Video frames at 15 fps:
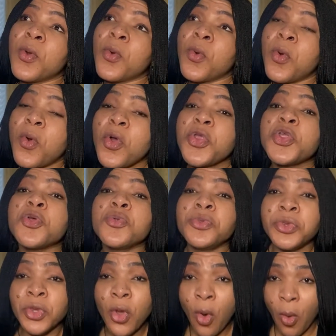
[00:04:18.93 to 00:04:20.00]
who you
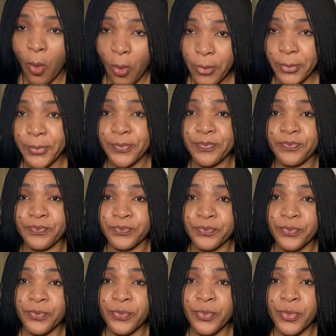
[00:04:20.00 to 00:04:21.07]
know
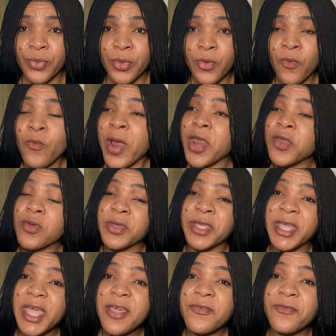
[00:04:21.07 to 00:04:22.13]
when you
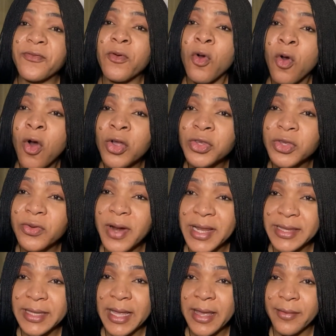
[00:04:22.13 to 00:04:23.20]
give
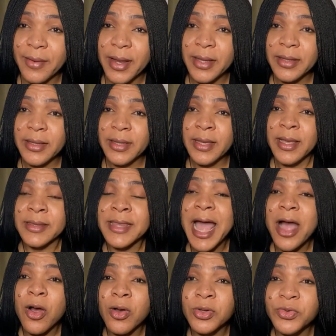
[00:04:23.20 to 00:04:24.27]
100 naira,
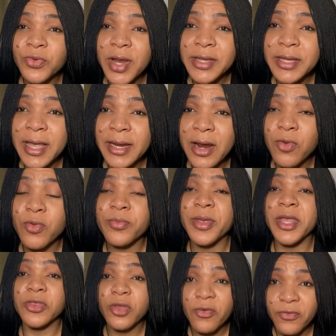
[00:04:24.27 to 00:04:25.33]
that 100 naira will
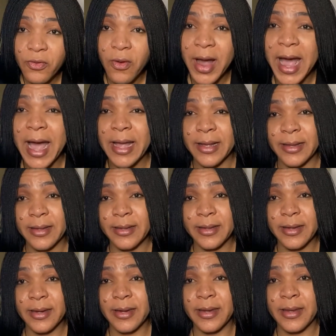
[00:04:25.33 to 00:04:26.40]
be enough for her.
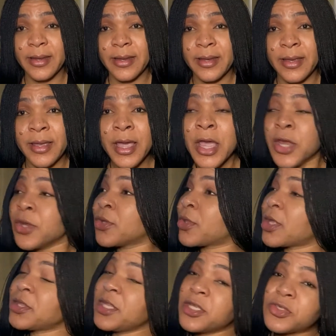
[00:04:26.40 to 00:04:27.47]
You
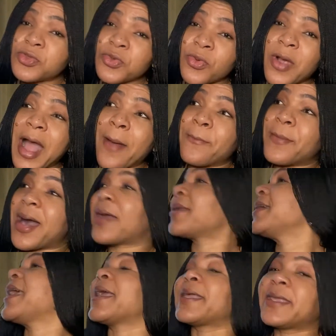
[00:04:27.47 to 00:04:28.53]
don't need to go and
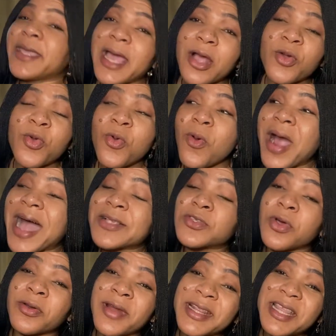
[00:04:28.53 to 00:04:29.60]
marry a girl who has
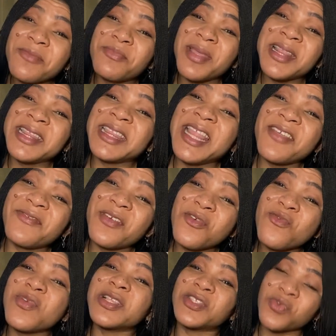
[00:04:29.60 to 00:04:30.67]
already been
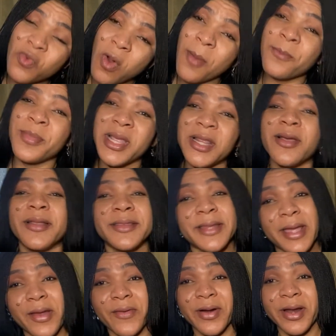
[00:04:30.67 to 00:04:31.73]
living with 1 million
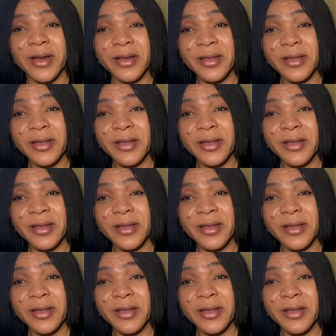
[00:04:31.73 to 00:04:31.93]
naira.